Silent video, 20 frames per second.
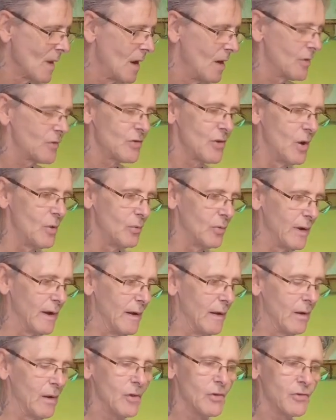I sold it.
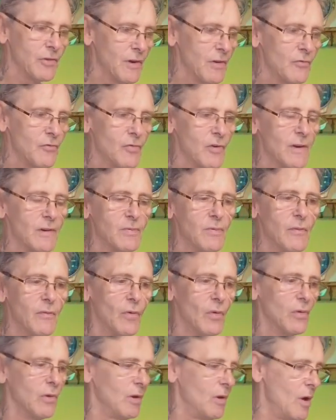I lost interest with
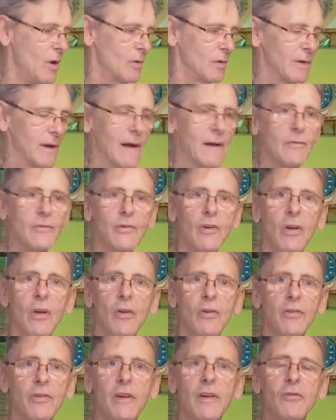all the lockdowns. I
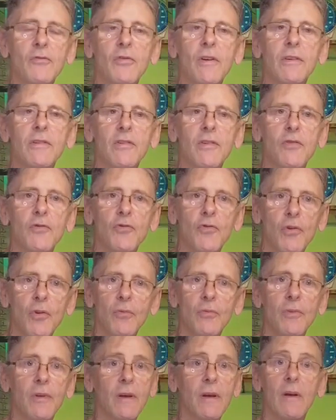lost interest in
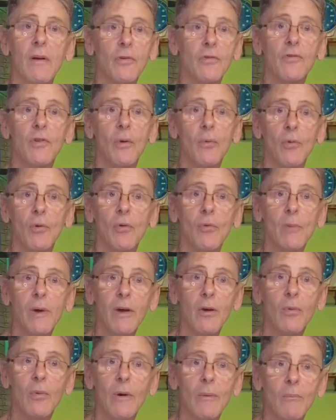shooting. I sold all my
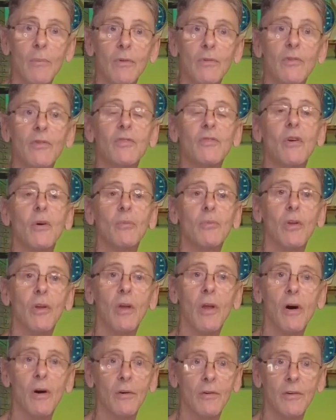equipment. I sold the
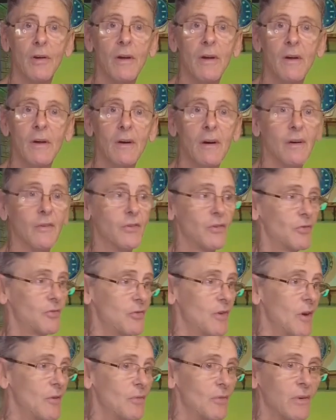lot. I just
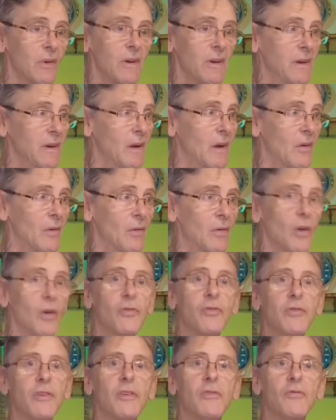totally
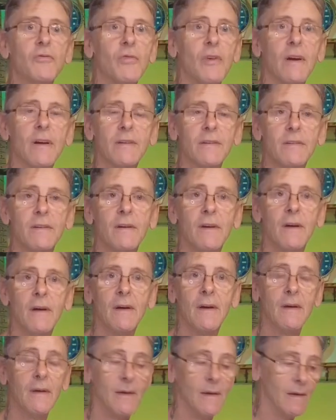lost interest.
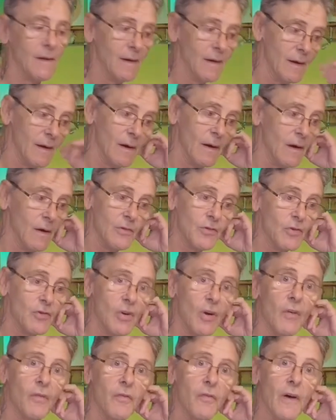I just
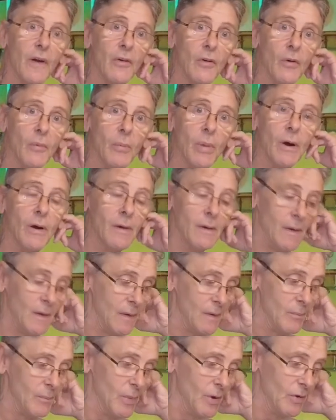got fed up.
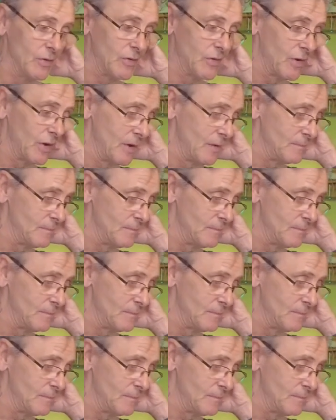But